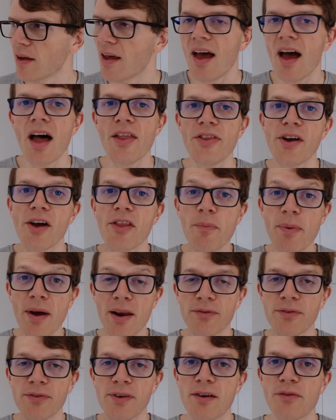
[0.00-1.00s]
And the other
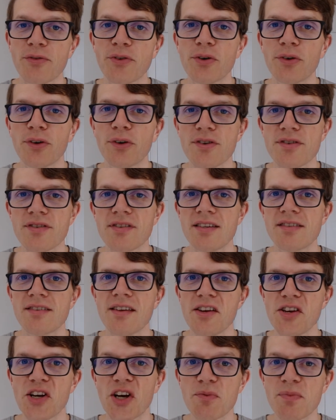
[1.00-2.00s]
benefit, of course, is that
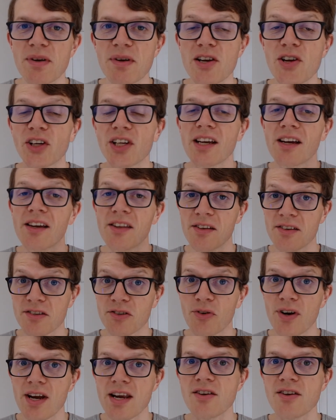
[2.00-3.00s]
you're going to be looking at the
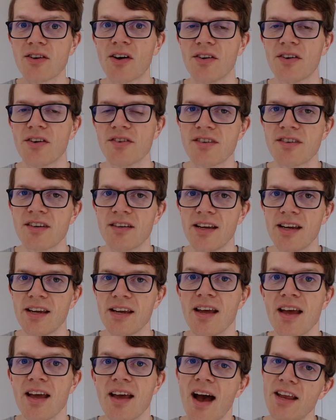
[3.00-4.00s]
screen constantly,
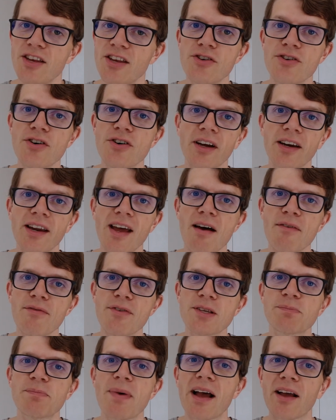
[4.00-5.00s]
and you're not going to have
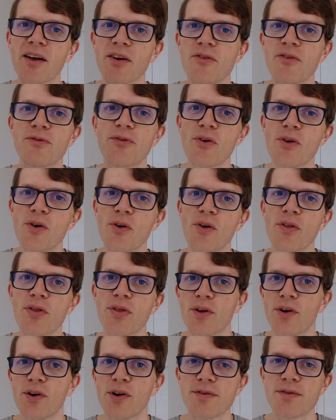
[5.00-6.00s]
this back and forth
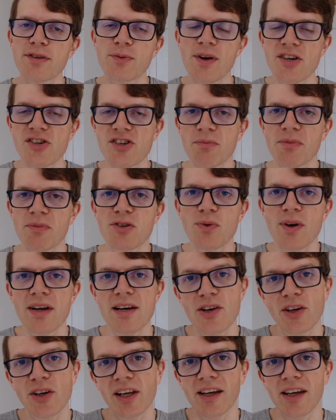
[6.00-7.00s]
of switching between
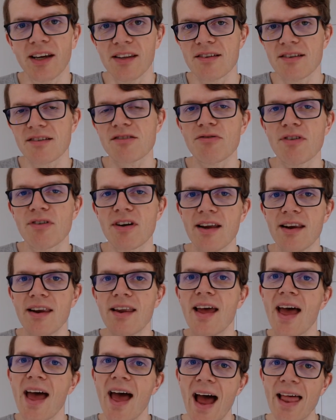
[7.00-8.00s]
looking at the screen
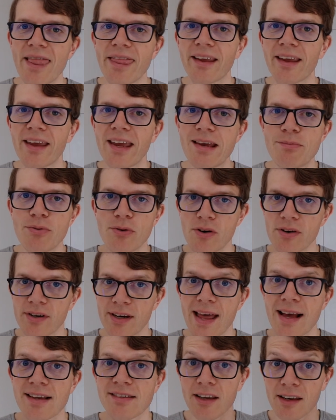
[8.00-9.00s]
and the keyboard, and
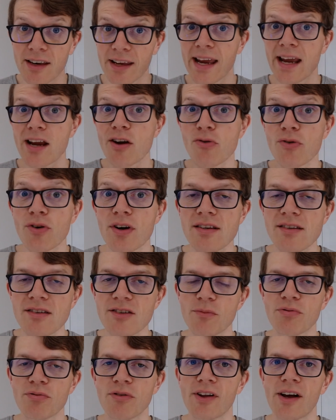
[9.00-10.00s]
that's going to increase your
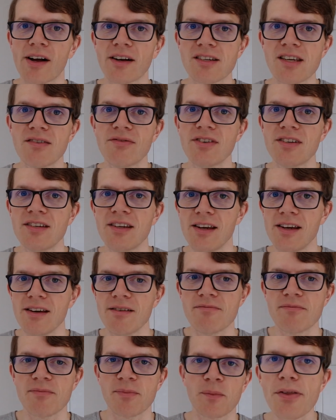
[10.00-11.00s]
productivity.
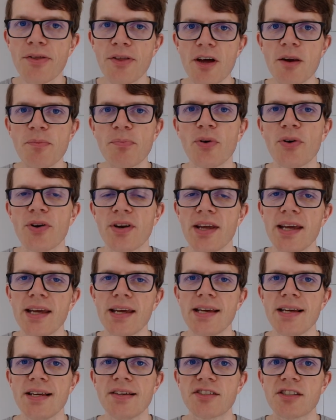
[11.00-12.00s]
Third point here
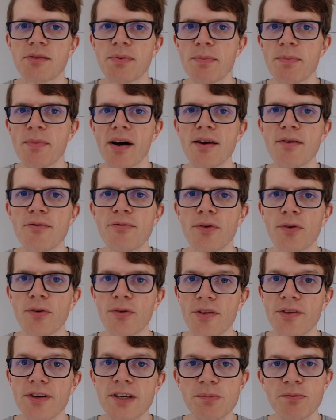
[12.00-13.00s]
is to be mindful that
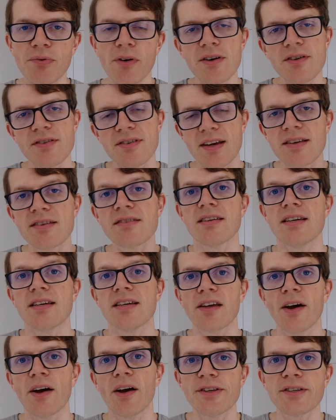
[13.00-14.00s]
this process is
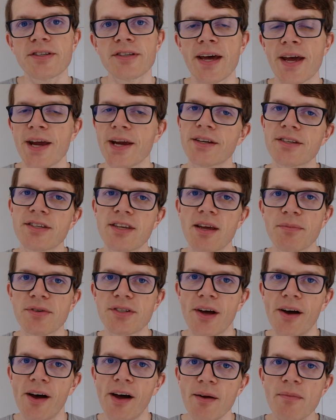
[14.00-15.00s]
going to take some
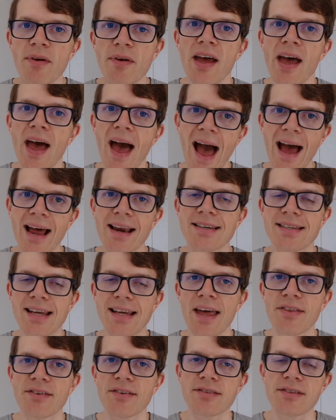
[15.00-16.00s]
time, and
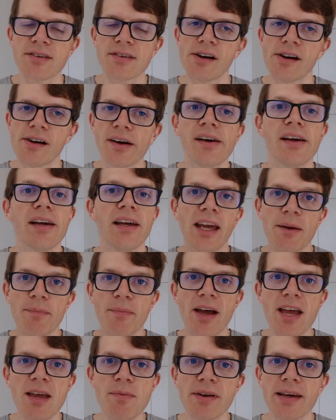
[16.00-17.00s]
at the start, it
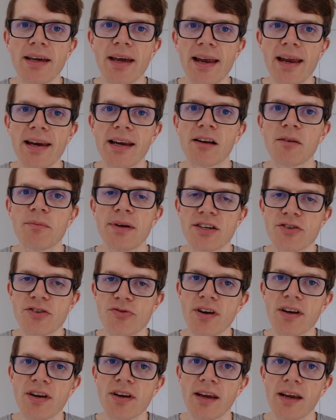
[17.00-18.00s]
may be a little bit
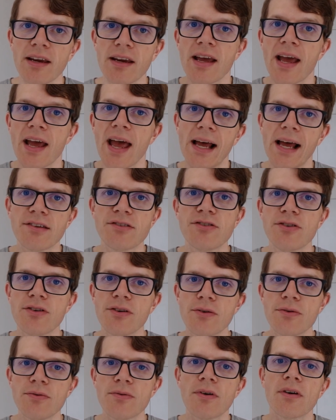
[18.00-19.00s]
tricky as
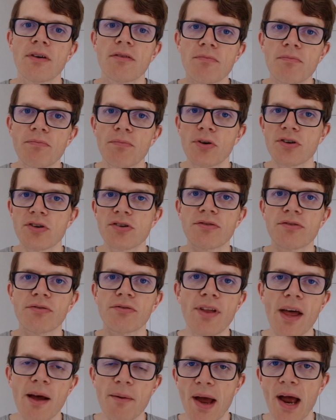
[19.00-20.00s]
you push through
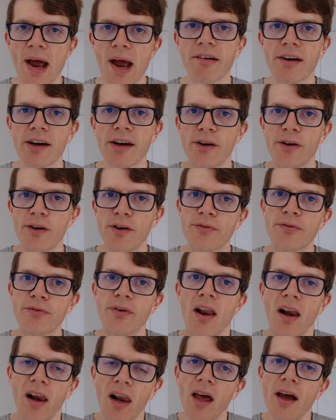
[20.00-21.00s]
that barrier of
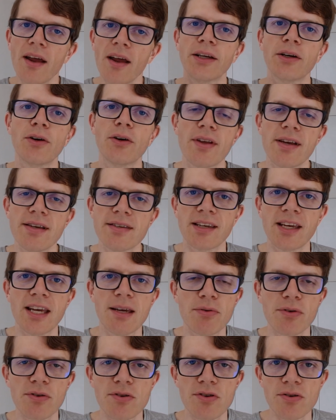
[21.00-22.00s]
learning all these
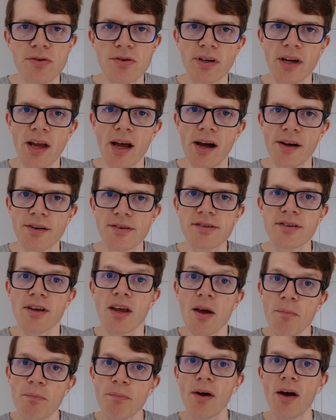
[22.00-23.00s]
keyboard shortcuts.
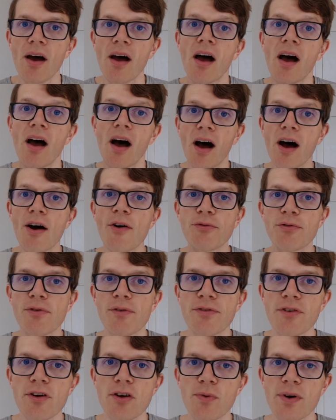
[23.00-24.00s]
But after a
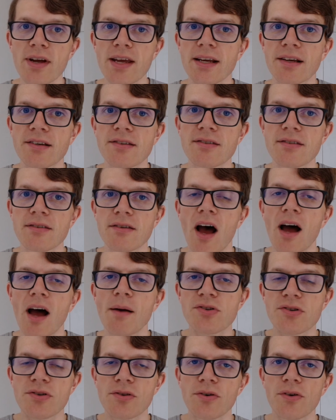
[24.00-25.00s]
few weeks, I'm
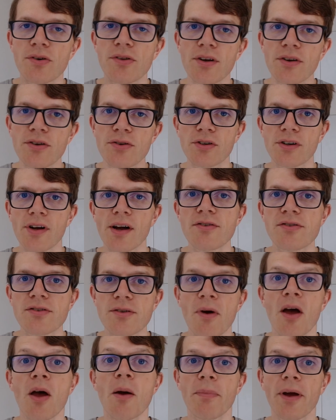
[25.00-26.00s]
sure that you're going to
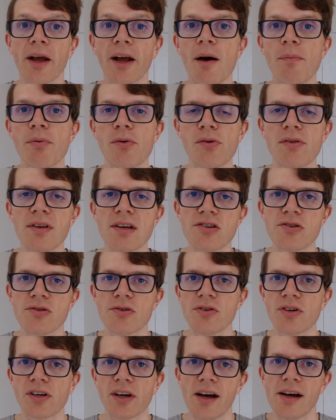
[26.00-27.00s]
pick up all these
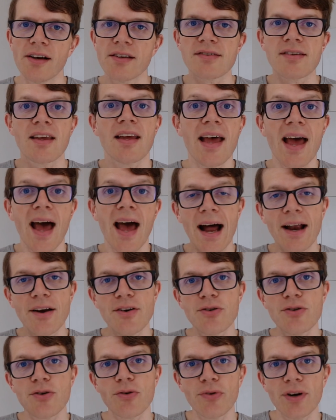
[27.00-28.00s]
shortcuts and
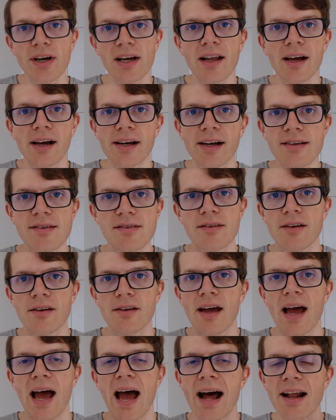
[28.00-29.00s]
you'll realize that
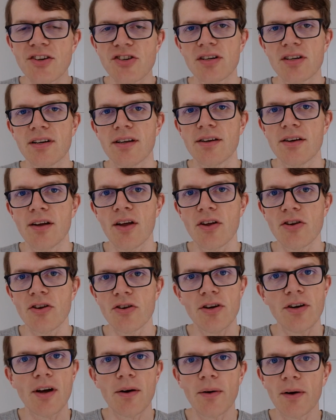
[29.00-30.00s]
actually you
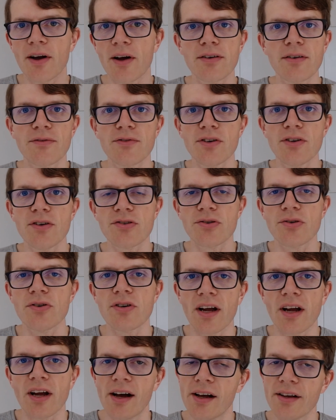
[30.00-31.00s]
know a load of new
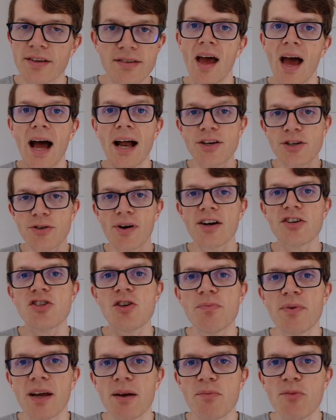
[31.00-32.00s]
shortcuts and you're actually
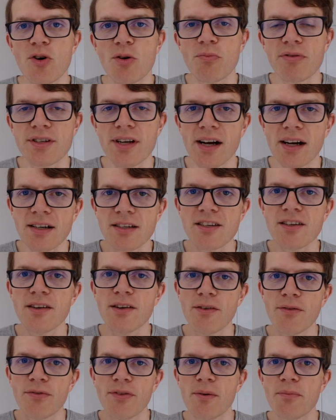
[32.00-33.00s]
being more
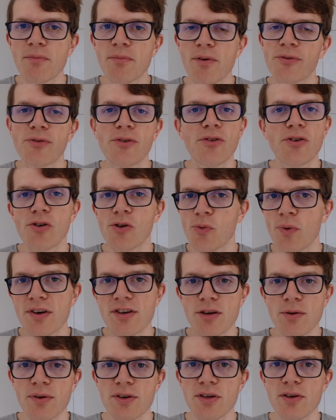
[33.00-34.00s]
productive than before when you
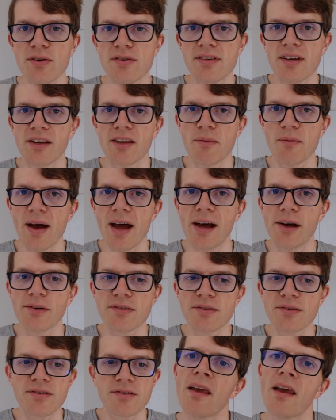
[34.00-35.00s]
were using the
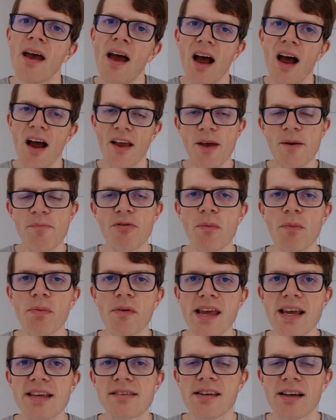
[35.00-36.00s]
mouse. And there
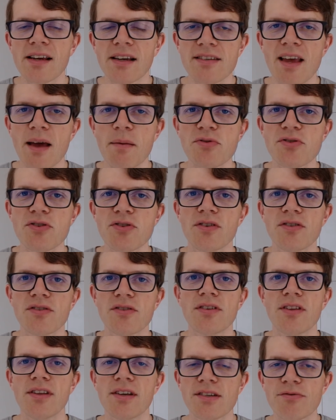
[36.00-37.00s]
probably is an exception
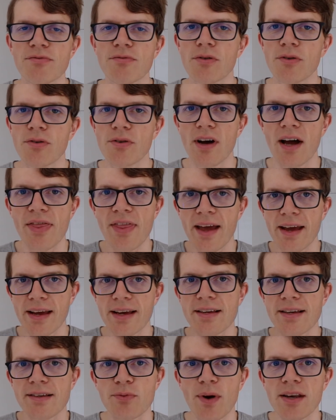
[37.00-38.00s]
to this rule, and that
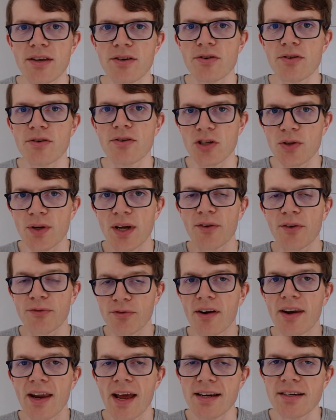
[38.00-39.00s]
is when you're doing
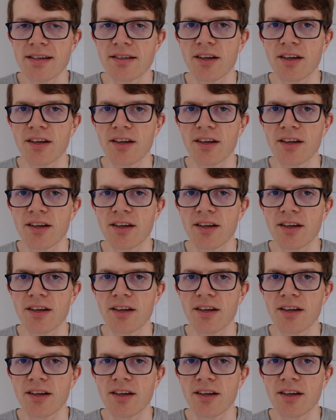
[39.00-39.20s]
front end